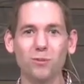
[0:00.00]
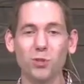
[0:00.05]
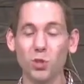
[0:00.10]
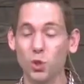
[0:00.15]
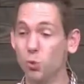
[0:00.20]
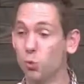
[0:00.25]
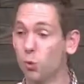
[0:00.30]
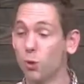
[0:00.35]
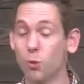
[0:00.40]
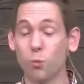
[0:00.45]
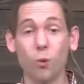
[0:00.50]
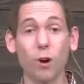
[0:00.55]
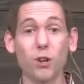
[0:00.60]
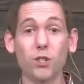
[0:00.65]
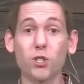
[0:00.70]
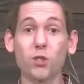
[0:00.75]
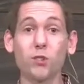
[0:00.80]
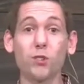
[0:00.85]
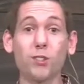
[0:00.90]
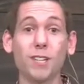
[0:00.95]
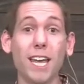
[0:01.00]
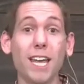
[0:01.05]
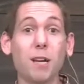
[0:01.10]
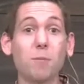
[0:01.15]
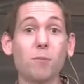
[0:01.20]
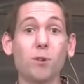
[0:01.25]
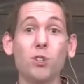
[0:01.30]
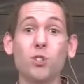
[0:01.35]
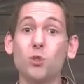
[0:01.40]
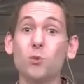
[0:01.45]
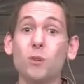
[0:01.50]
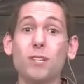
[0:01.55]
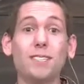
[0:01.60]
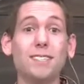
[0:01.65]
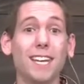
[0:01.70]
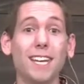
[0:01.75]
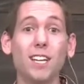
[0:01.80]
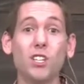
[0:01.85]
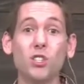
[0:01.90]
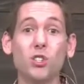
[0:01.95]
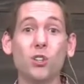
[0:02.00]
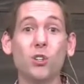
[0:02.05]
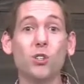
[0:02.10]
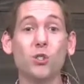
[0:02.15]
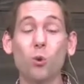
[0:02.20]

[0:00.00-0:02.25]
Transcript: You wouldn't want your neighbor to endanger